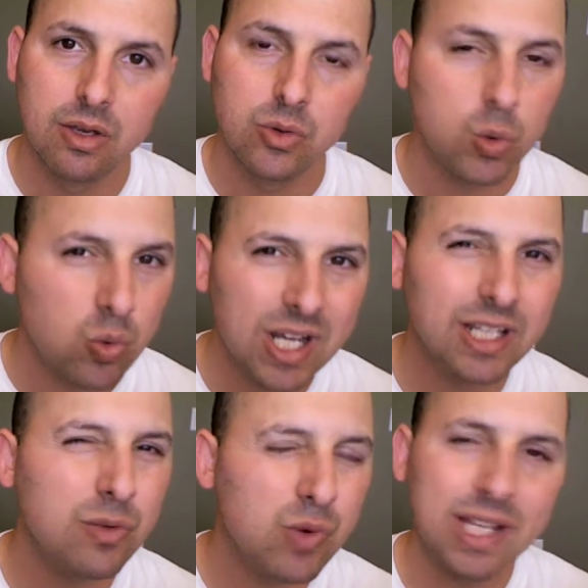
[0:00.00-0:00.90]
you
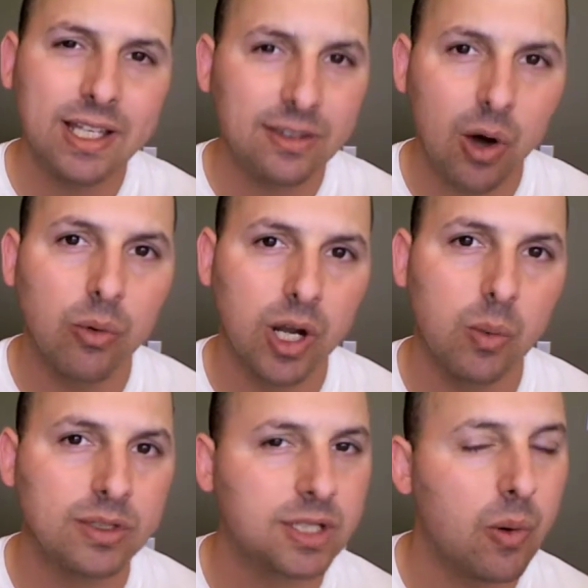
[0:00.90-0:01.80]
really, really don't know
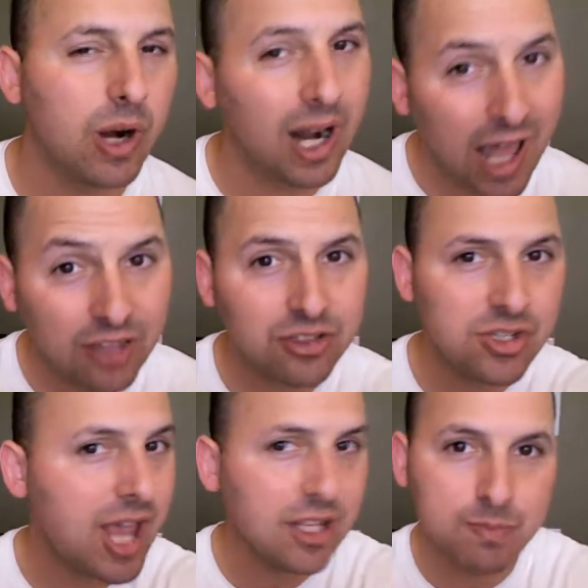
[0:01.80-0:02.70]
what's going on. I
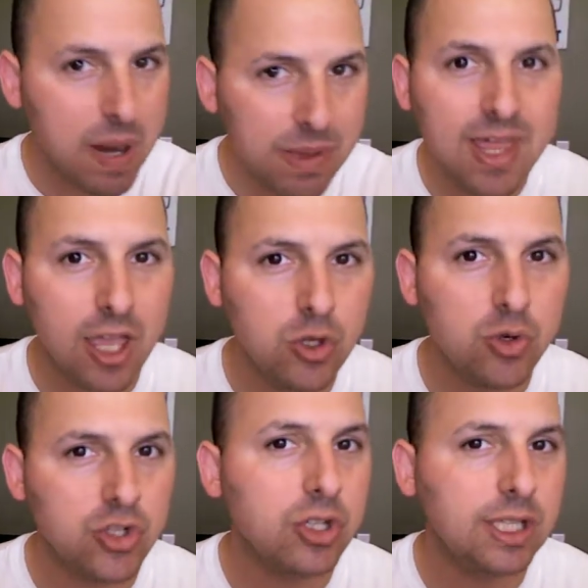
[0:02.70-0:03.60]
suggest maybe that you
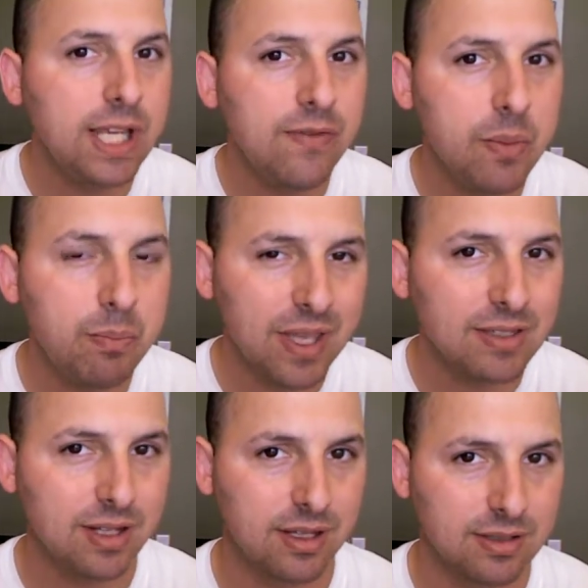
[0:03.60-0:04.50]
should leave the
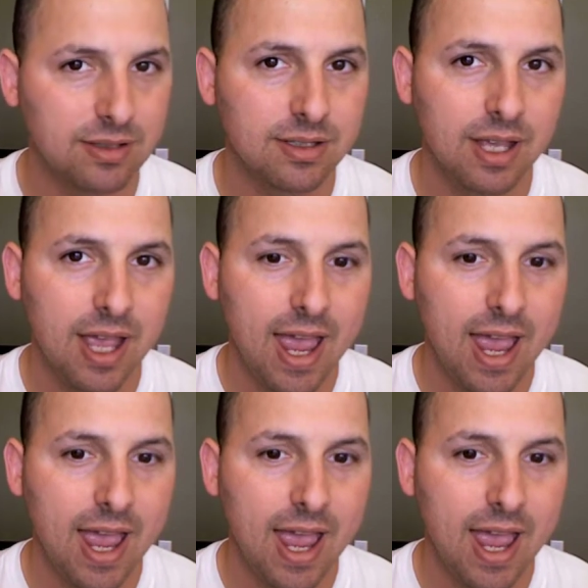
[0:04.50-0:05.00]
business.